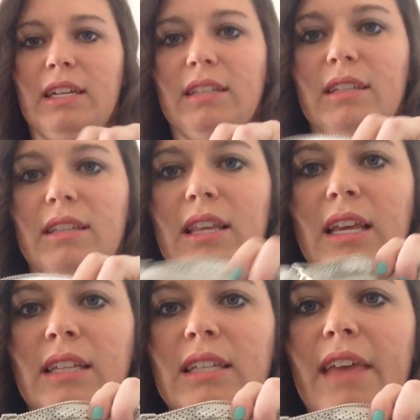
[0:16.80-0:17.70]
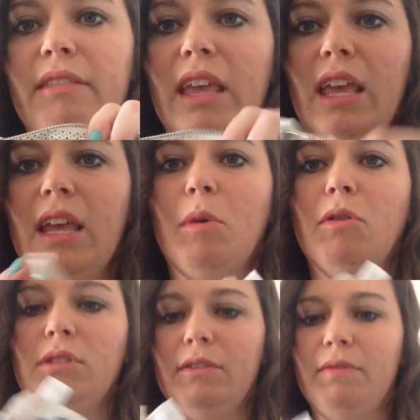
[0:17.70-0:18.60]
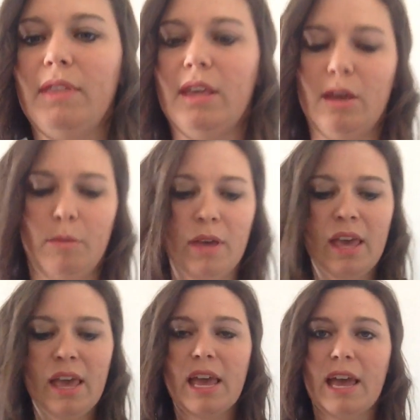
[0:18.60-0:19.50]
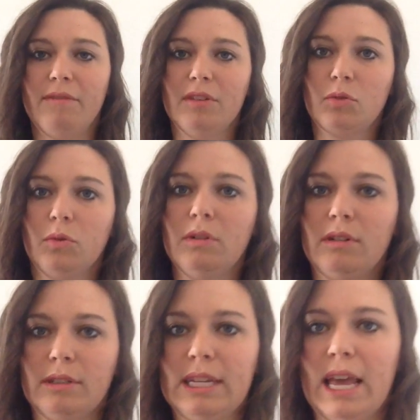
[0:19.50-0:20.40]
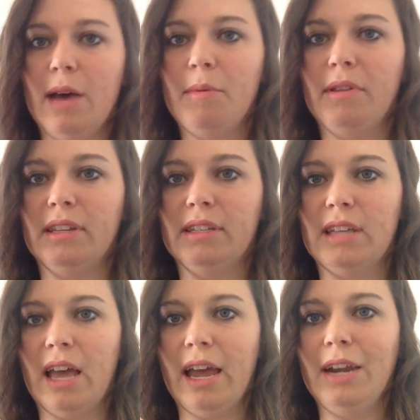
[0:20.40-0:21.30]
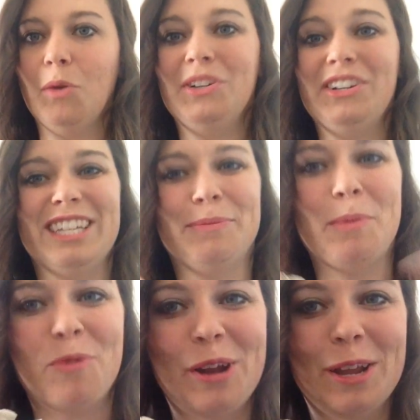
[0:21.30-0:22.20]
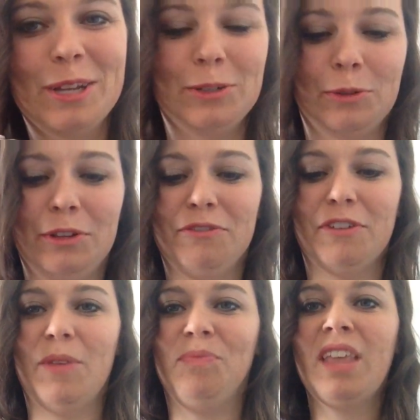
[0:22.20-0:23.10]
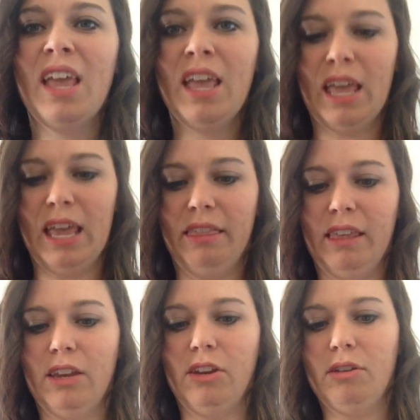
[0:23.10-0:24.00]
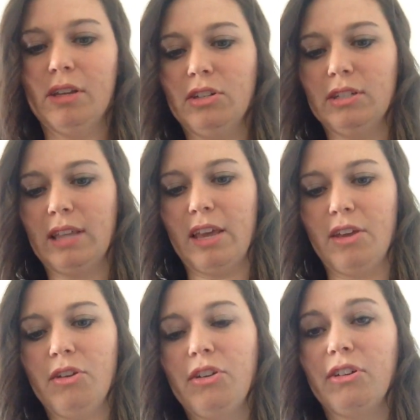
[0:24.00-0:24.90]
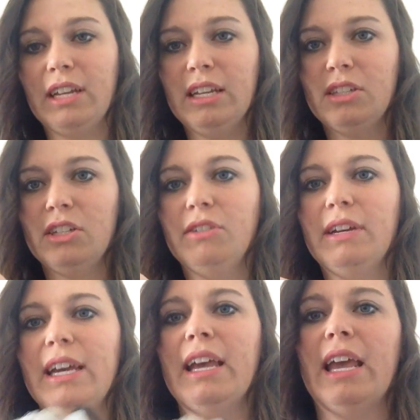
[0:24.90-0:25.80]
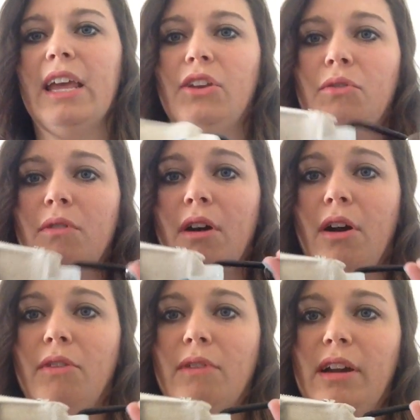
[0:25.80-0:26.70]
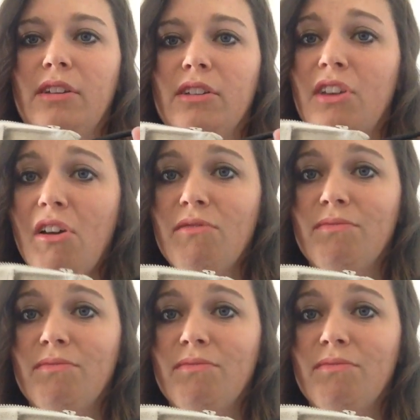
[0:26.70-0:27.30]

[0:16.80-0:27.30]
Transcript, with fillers: and ends and things. And then most of them have this cool little tab on the side, which has my brand. It's really fun. And then you can just like hook your keys to it and you are ready to go.